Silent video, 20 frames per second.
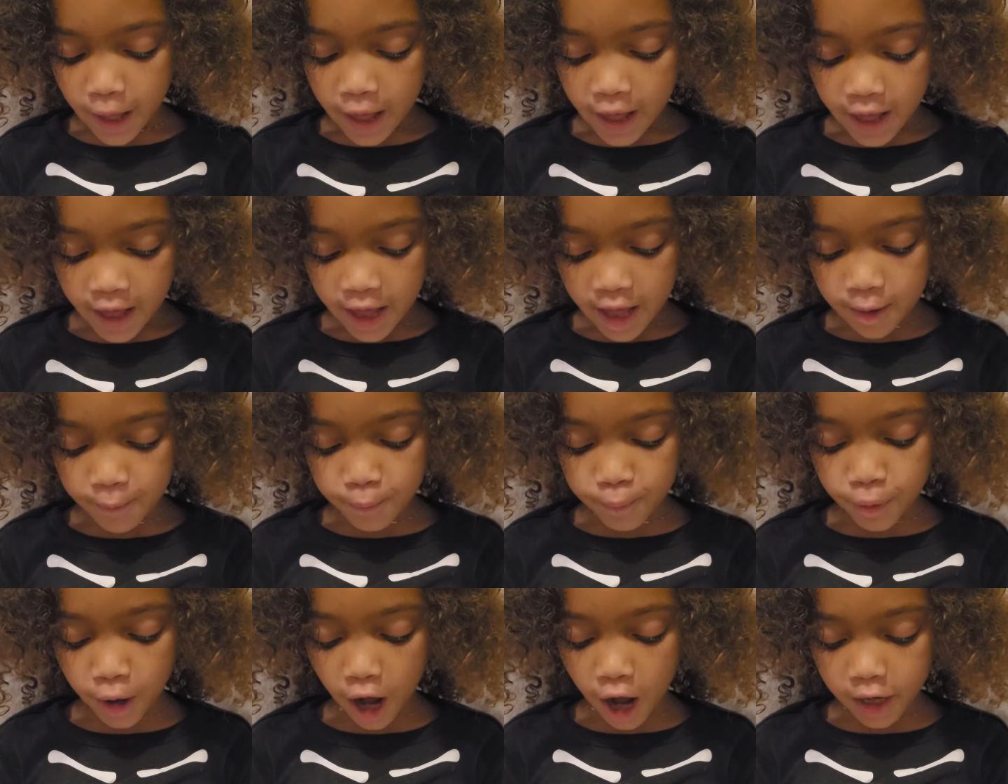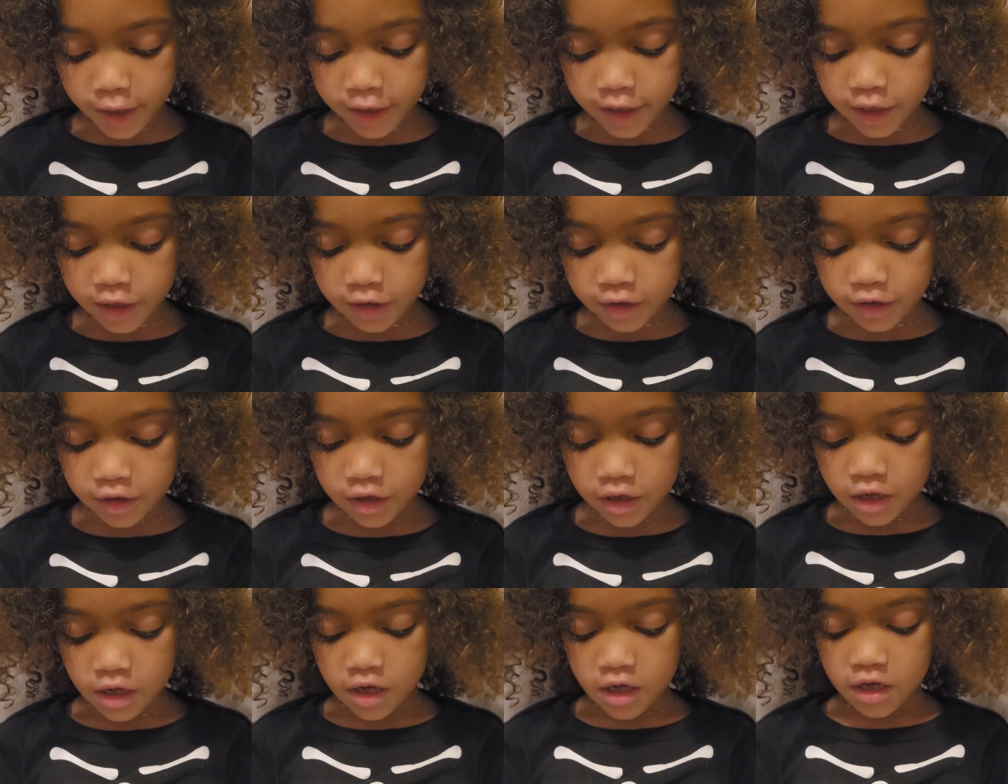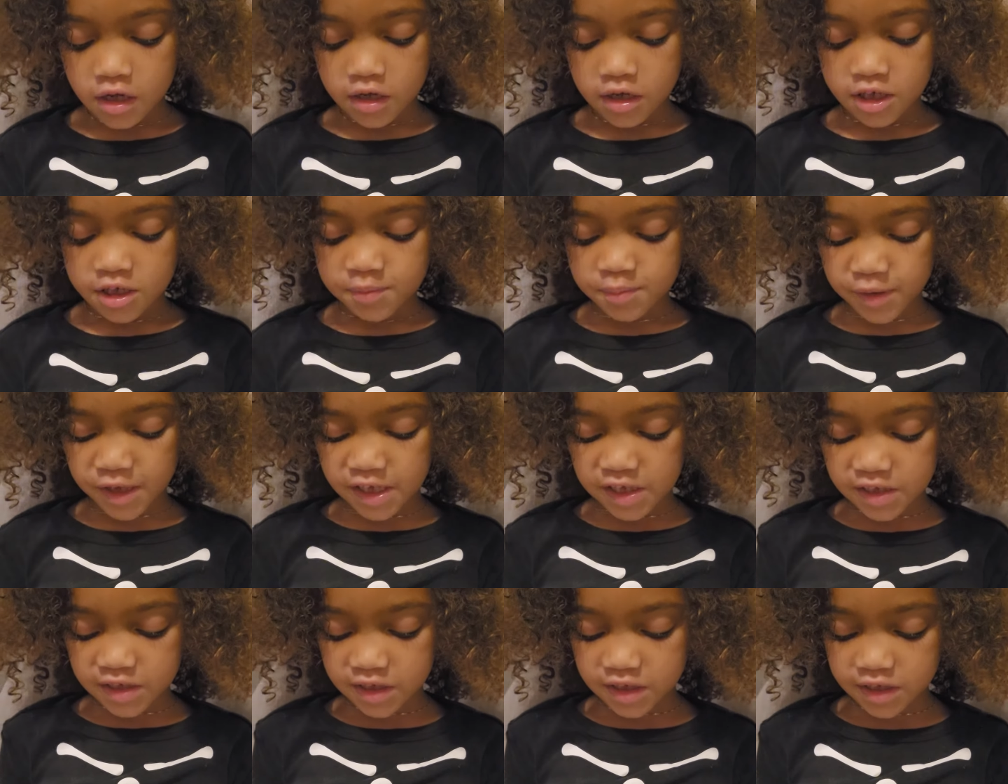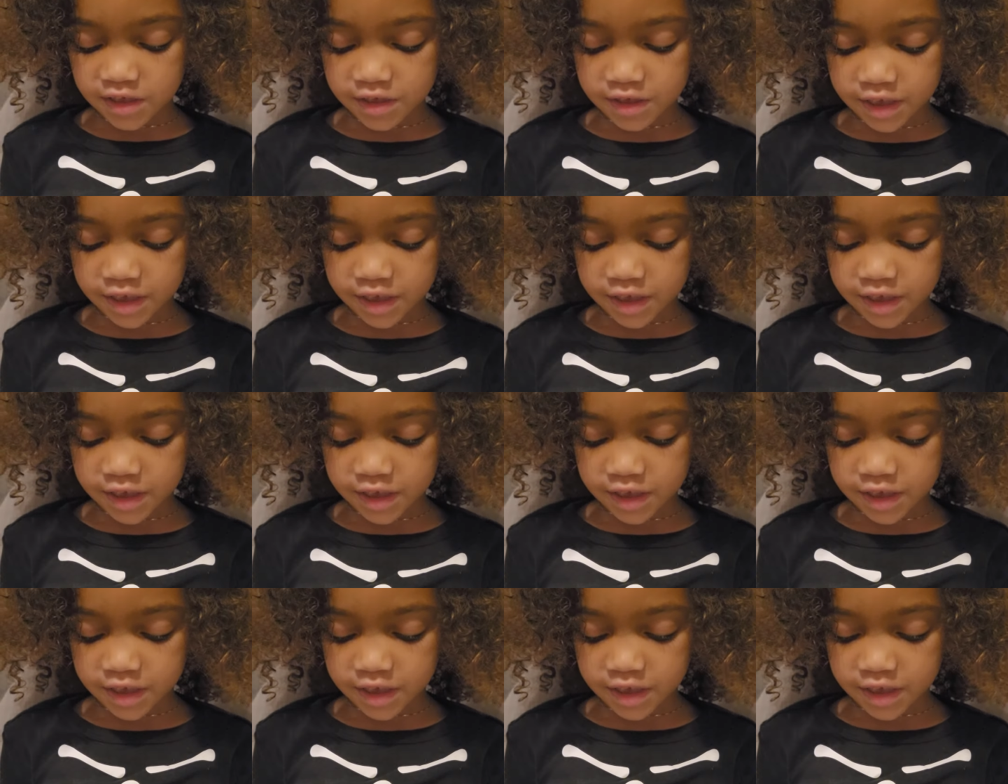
hip pocket species